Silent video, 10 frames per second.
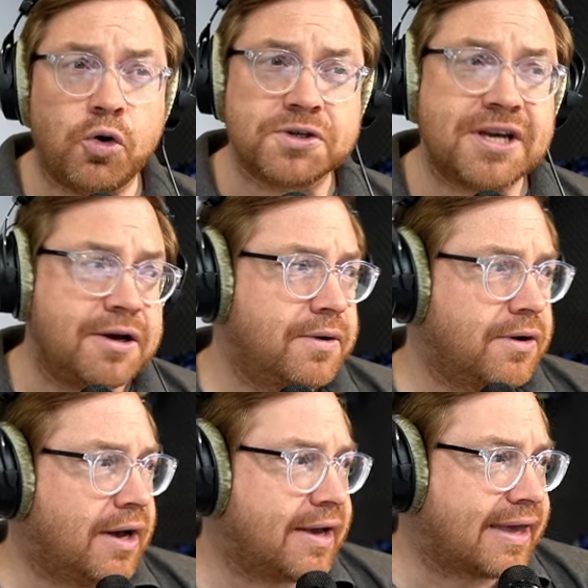Auto,
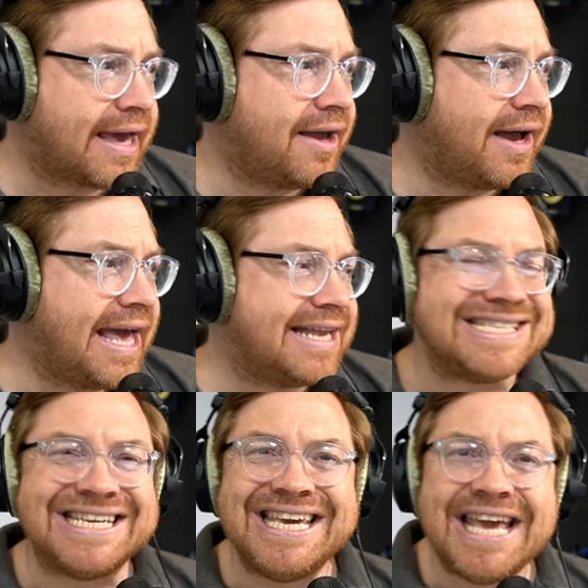
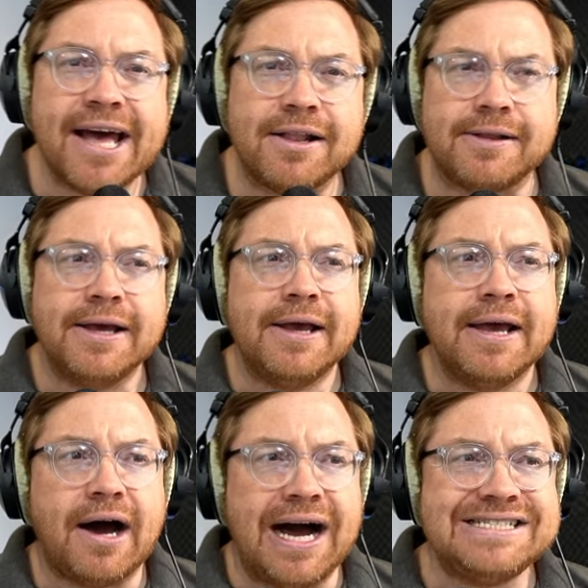Kindel.
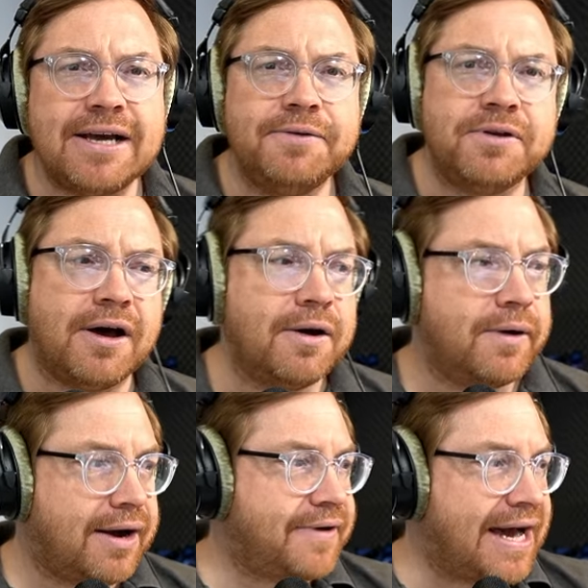I don't
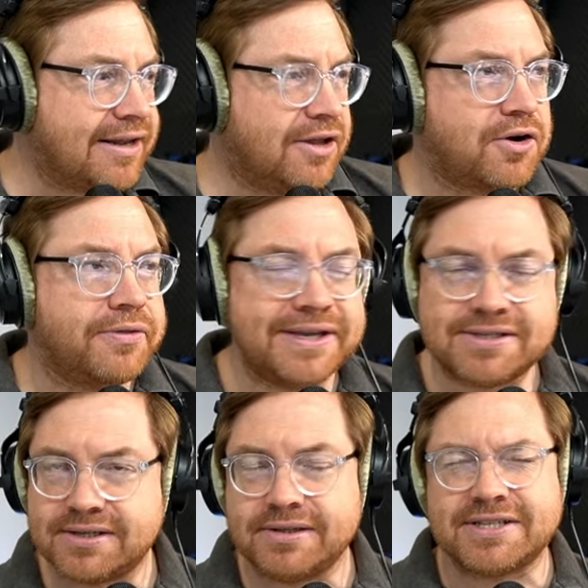know. I've had a look on
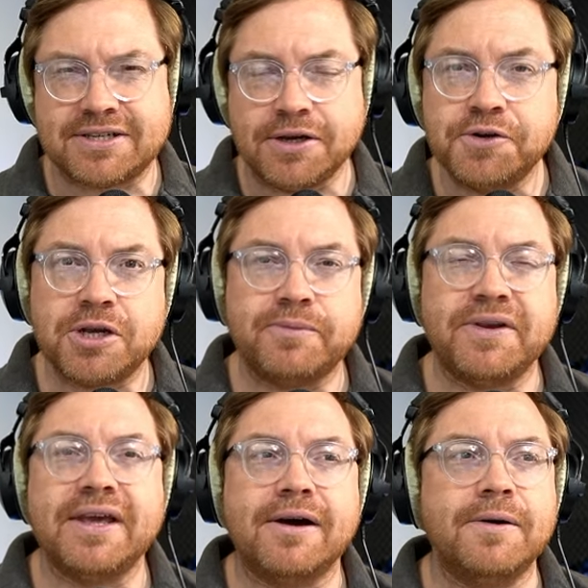this YouTube
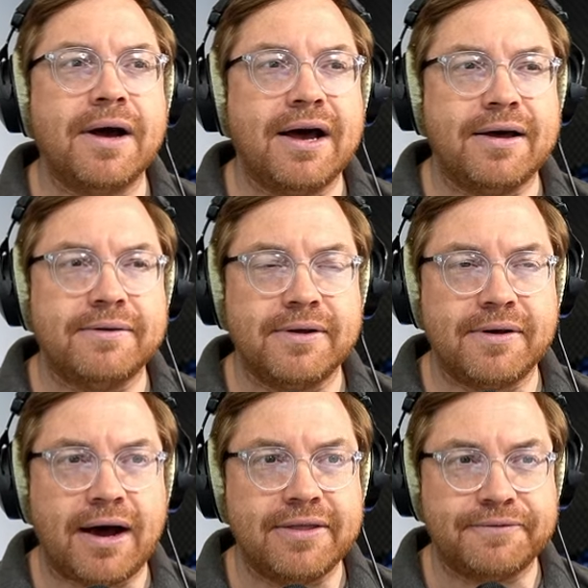video
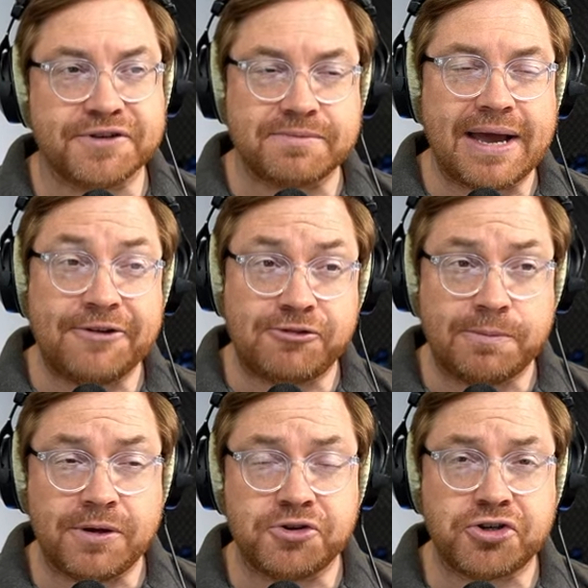either for some
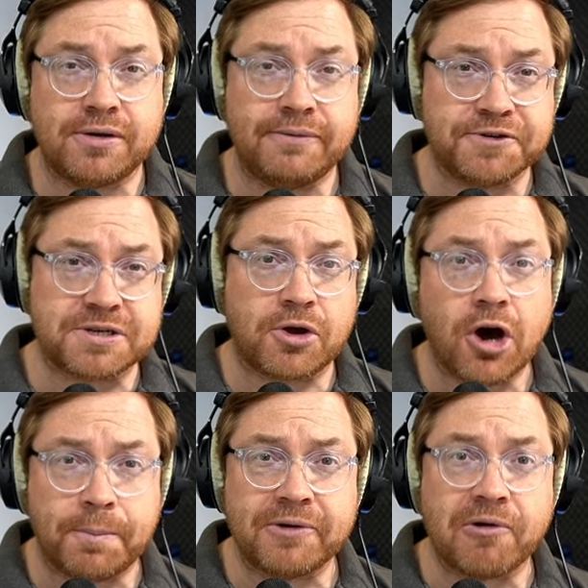attribution, for some
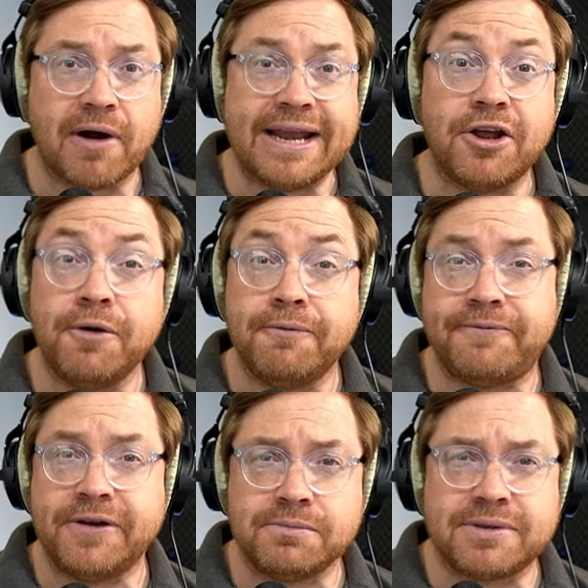copyright, who
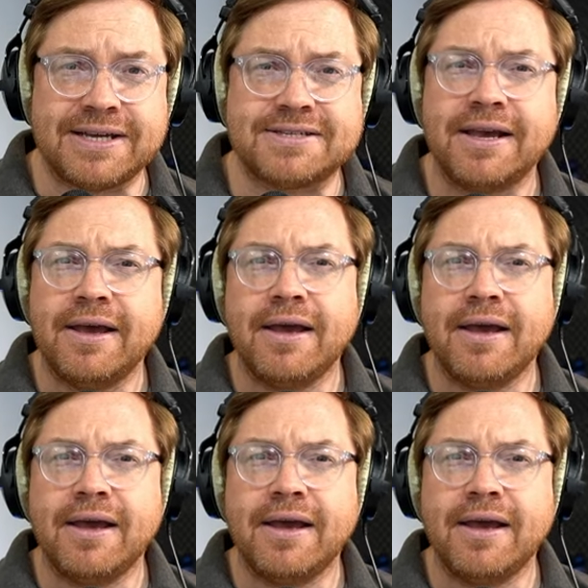filmed this.